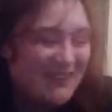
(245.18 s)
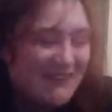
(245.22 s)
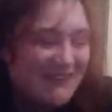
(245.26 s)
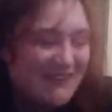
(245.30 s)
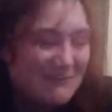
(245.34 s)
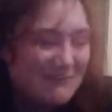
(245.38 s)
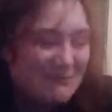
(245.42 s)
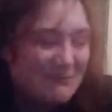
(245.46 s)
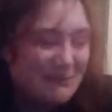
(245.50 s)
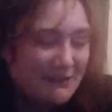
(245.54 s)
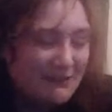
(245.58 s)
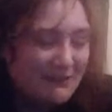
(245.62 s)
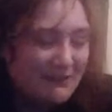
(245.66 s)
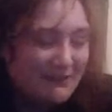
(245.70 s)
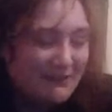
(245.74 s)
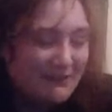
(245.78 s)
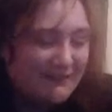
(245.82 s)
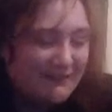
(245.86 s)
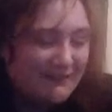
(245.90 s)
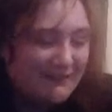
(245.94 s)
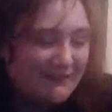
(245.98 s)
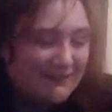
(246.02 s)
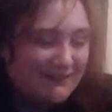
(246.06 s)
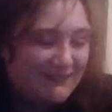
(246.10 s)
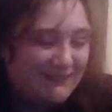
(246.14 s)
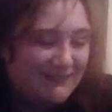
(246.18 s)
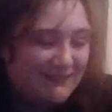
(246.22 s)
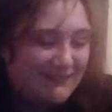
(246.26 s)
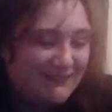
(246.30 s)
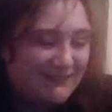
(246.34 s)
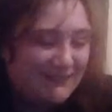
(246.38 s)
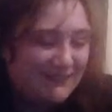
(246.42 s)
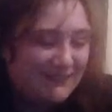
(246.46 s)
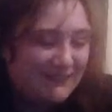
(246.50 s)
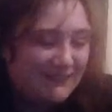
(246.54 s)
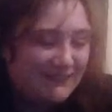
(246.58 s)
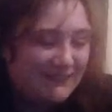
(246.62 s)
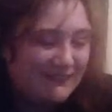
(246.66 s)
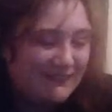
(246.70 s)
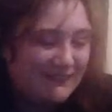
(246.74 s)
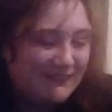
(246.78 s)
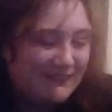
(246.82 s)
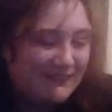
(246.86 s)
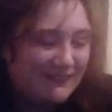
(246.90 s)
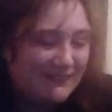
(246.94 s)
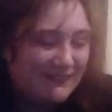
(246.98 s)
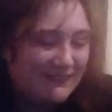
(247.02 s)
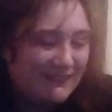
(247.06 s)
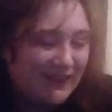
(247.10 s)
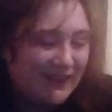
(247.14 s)
But
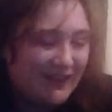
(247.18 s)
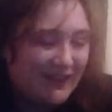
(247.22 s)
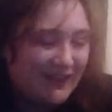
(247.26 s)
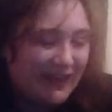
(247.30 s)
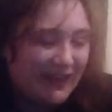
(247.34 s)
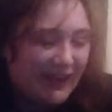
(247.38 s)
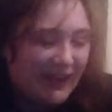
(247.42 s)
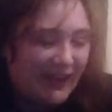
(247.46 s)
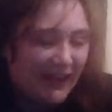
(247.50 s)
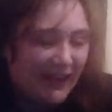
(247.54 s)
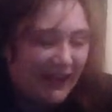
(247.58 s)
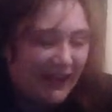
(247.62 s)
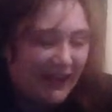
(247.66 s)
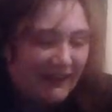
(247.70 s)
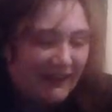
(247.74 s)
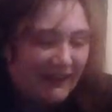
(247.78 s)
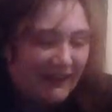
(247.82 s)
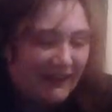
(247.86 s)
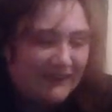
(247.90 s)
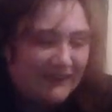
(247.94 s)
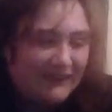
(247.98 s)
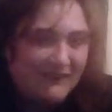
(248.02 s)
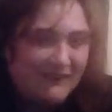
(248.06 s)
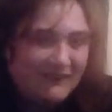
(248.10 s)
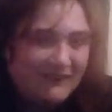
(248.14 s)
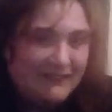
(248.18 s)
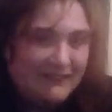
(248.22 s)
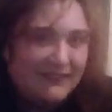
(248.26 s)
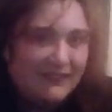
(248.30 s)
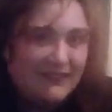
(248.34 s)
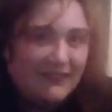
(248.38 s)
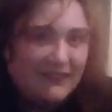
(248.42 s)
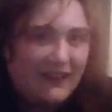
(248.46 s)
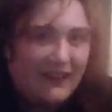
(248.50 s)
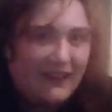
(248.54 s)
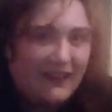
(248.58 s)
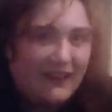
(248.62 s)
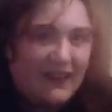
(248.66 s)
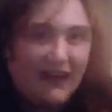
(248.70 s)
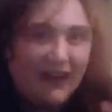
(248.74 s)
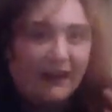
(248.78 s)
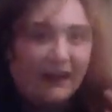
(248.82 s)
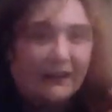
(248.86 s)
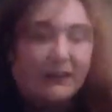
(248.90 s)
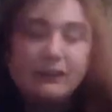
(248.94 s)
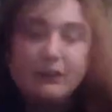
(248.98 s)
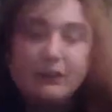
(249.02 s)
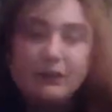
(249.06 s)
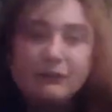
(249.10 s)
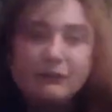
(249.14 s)
yeah, I
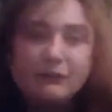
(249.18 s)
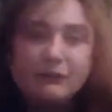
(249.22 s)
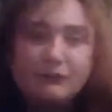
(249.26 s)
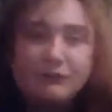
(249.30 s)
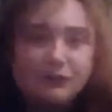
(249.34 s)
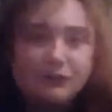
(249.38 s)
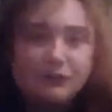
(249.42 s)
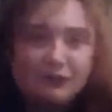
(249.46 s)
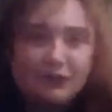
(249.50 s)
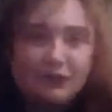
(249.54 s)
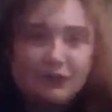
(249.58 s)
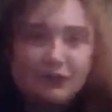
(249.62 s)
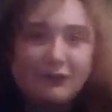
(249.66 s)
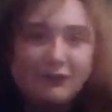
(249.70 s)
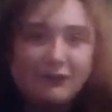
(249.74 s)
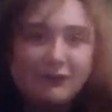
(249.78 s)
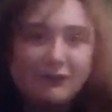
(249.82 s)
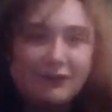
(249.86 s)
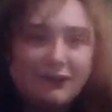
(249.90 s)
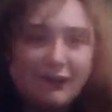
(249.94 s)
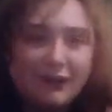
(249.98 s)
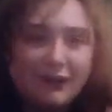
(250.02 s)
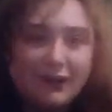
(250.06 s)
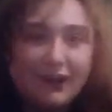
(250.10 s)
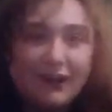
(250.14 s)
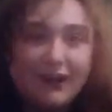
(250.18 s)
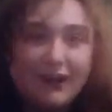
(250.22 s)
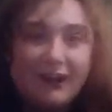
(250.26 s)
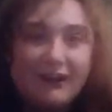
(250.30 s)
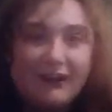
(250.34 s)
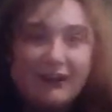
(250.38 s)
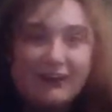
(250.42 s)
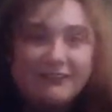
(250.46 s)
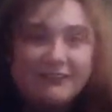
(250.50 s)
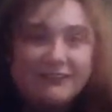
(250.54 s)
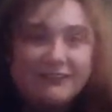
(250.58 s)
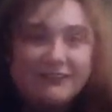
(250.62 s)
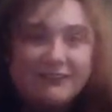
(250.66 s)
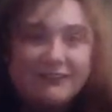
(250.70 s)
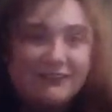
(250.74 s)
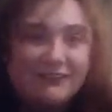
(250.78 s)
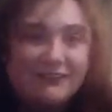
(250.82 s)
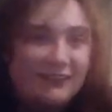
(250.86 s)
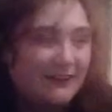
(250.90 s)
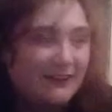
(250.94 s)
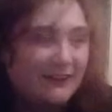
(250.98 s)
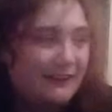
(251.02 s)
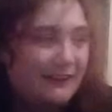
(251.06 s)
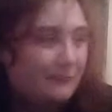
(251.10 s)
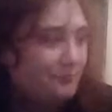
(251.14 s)
love to look at art.
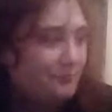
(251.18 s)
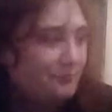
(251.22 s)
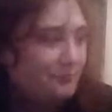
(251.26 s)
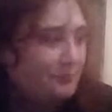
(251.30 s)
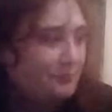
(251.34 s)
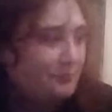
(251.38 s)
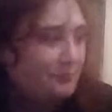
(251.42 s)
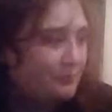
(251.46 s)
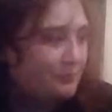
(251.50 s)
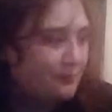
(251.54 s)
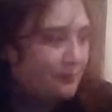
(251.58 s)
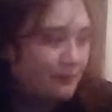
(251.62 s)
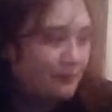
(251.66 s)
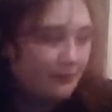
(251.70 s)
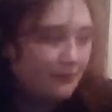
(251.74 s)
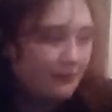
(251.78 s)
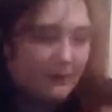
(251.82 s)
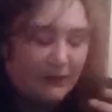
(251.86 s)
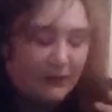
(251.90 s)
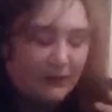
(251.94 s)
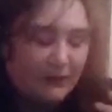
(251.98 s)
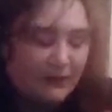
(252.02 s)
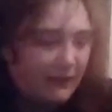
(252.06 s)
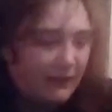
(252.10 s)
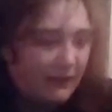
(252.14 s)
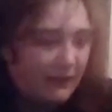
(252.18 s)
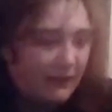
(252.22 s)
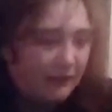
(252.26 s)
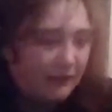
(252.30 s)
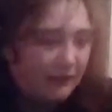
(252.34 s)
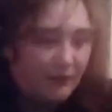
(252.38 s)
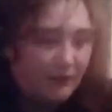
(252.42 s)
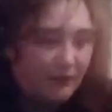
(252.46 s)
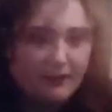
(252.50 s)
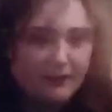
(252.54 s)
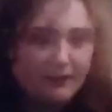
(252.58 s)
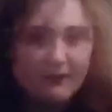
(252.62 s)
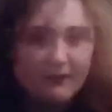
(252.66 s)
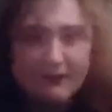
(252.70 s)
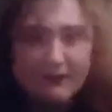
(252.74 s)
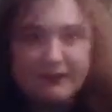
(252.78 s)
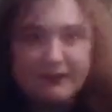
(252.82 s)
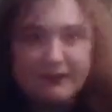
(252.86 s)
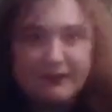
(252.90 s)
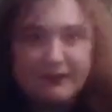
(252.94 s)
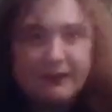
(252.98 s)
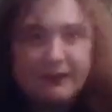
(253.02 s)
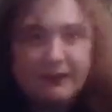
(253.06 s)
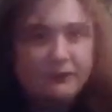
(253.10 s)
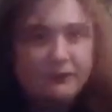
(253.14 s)
If it be
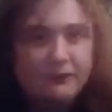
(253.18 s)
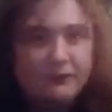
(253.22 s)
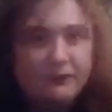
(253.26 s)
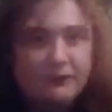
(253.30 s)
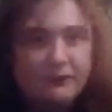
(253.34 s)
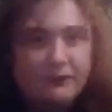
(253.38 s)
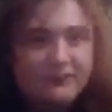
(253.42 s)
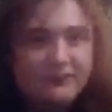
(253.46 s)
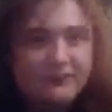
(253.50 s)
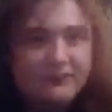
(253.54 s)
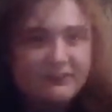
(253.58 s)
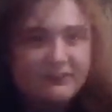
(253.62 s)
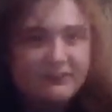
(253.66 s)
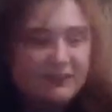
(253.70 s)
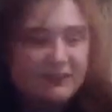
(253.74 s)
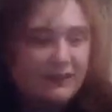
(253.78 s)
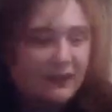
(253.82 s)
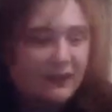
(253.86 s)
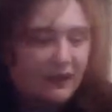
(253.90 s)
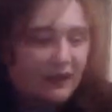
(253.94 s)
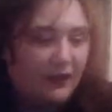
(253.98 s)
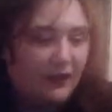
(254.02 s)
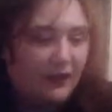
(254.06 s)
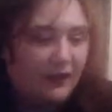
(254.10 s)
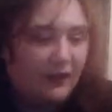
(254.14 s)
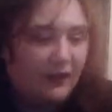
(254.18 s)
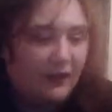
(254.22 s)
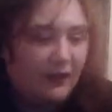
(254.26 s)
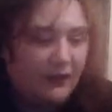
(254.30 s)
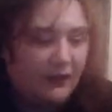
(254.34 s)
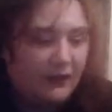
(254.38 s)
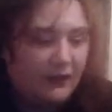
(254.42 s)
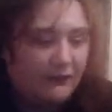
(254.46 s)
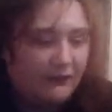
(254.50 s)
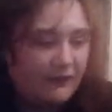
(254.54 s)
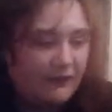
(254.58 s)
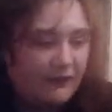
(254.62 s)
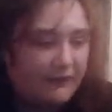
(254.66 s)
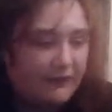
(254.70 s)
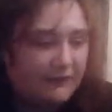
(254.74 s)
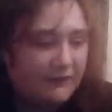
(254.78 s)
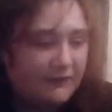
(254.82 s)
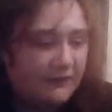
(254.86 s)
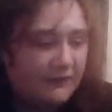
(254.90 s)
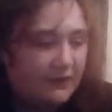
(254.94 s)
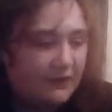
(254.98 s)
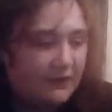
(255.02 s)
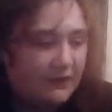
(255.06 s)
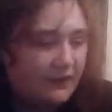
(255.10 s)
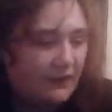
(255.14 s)
Leonardo da Vinci or if it's
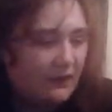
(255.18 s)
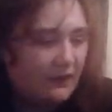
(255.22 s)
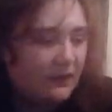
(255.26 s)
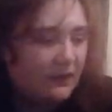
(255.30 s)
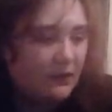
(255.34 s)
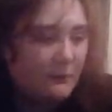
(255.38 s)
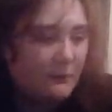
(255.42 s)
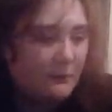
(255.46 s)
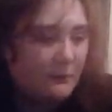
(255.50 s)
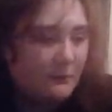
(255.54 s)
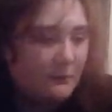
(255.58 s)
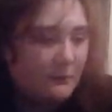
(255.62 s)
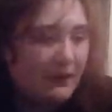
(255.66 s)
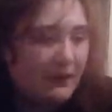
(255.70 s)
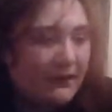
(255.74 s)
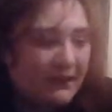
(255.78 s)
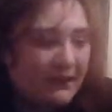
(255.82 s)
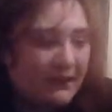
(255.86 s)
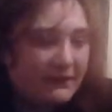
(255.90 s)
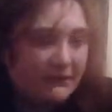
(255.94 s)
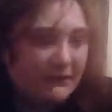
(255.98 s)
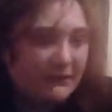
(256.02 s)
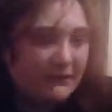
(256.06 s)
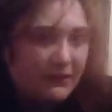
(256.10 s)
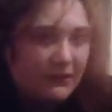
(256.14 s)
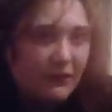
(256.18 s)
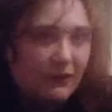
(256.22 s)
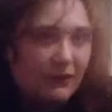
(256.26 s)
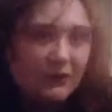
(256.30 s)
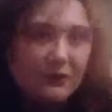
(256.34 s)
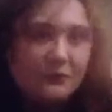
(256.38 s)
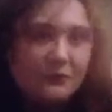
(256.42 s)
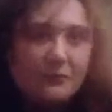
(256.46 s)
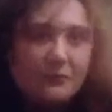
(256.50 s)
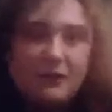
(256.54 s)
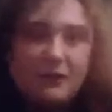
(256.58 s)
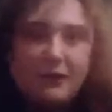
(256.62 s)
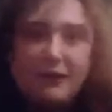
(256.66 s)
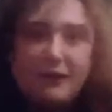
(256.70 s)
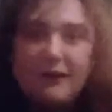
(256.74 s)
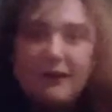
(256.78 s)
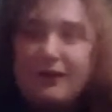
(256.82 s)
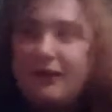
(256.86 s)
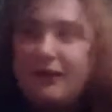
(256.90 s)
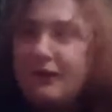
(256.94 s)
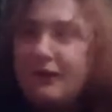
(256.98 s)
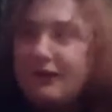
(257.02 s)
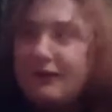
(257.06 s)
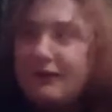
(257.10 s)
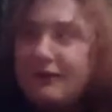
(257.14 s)
Michelangelo or